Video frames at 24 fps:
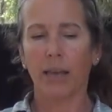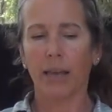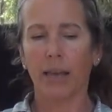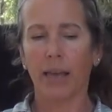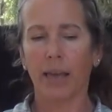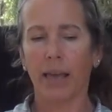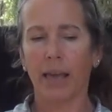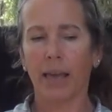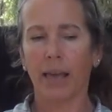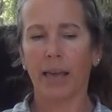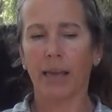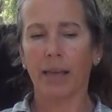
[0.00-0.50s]

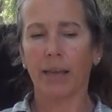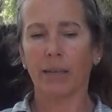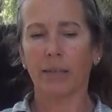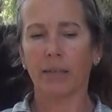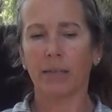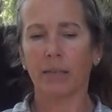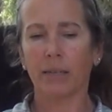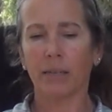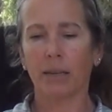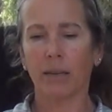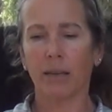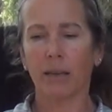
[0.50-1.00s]

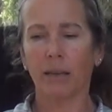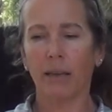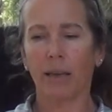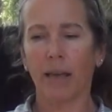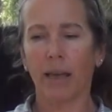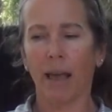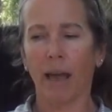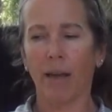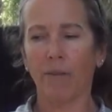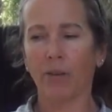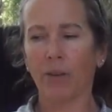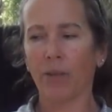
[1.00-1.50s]
And
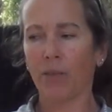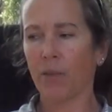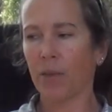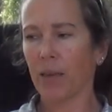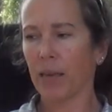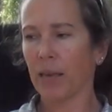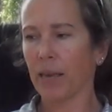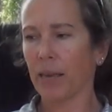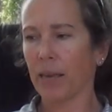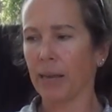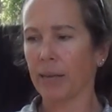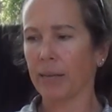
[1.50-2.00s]

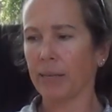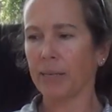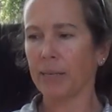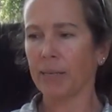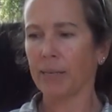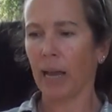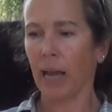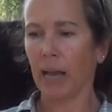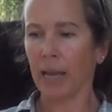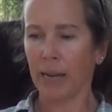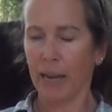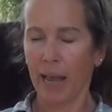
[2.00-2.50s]
everything is
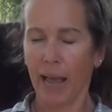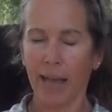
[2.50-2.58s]
done